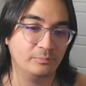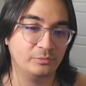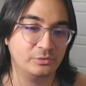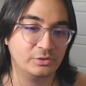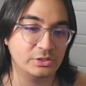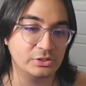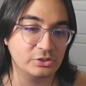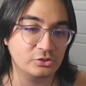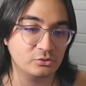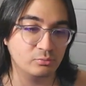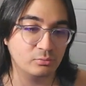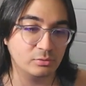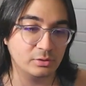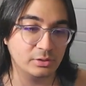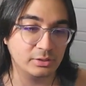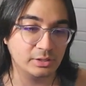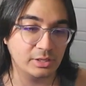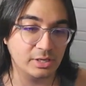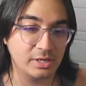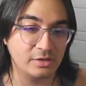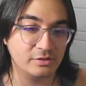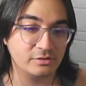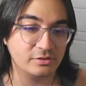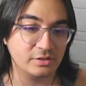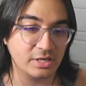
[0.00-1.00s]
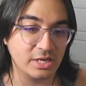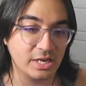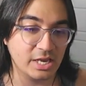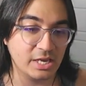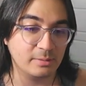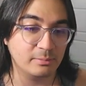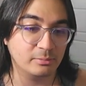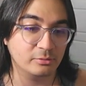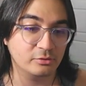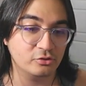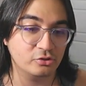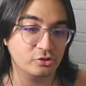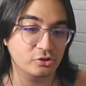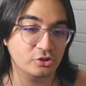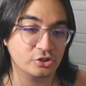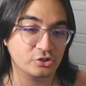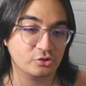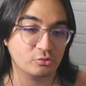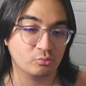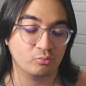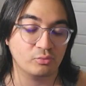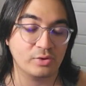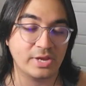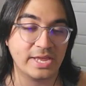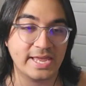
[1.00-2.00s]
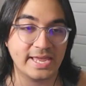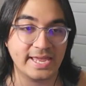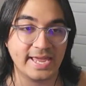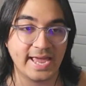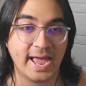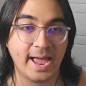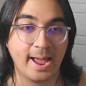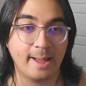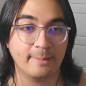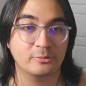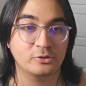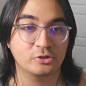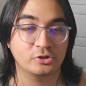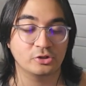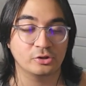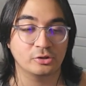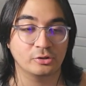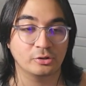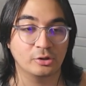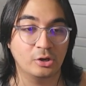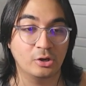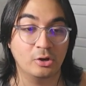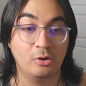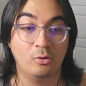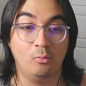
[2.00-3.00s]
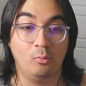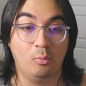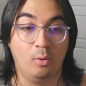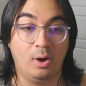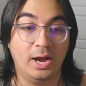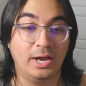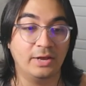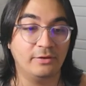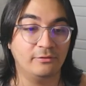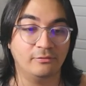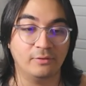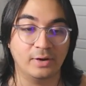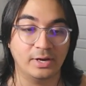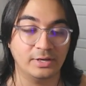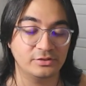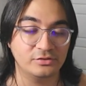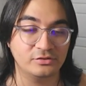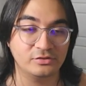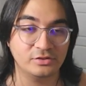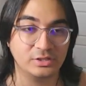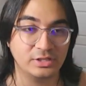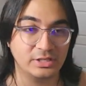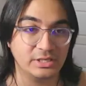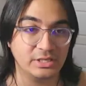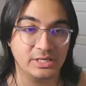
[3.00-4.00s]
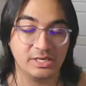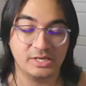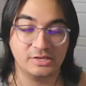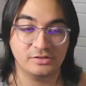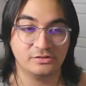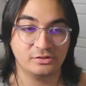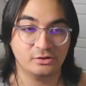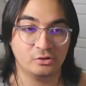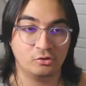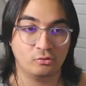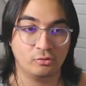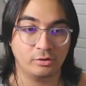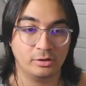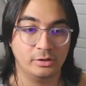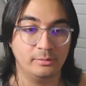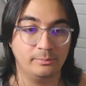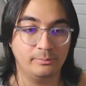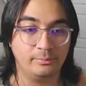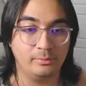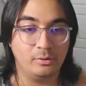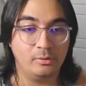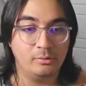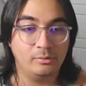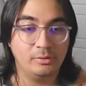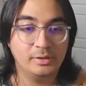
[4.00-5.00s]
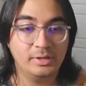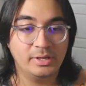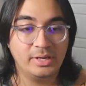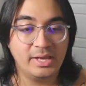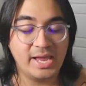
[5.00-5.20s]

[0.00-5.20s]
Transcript: This one is able to just recapture why Vice City is incredible